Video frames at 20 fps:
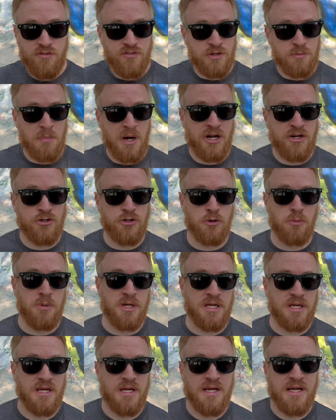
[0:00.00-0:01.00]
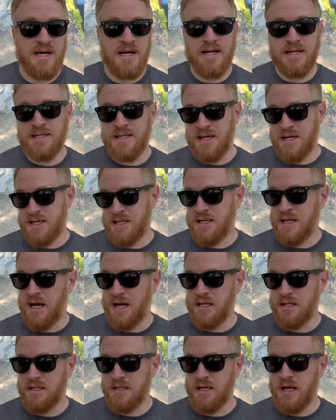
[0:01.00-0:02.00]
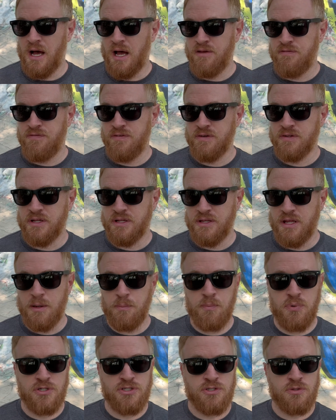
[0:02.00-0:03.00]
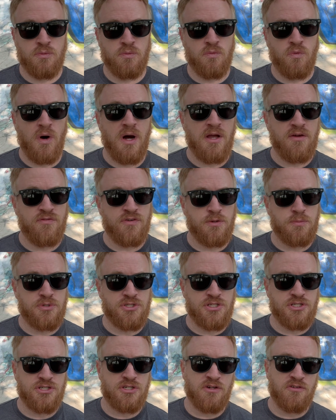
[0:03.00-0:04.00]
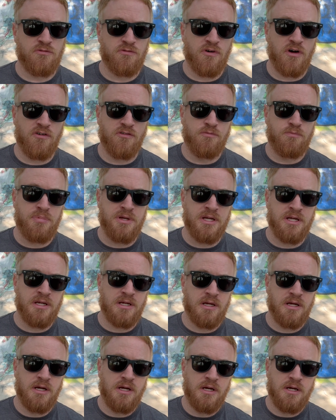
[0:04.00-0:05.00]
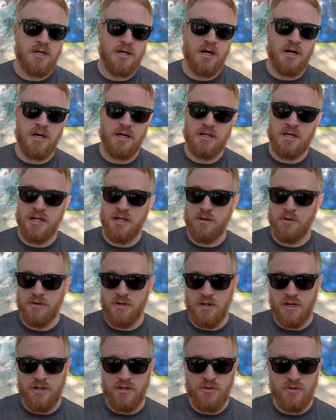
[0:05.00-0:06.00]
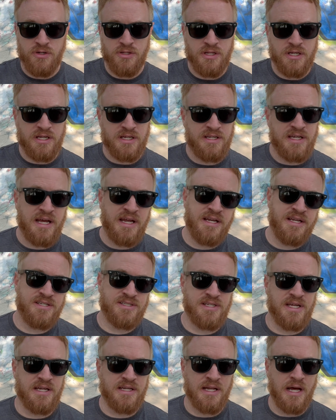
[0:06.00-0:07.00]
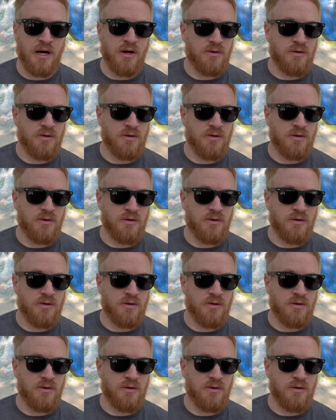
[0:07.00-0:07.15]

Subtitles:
can monitor me. Again, I feel that puts the wife in a position of being kind of, you're in like a nanny state now.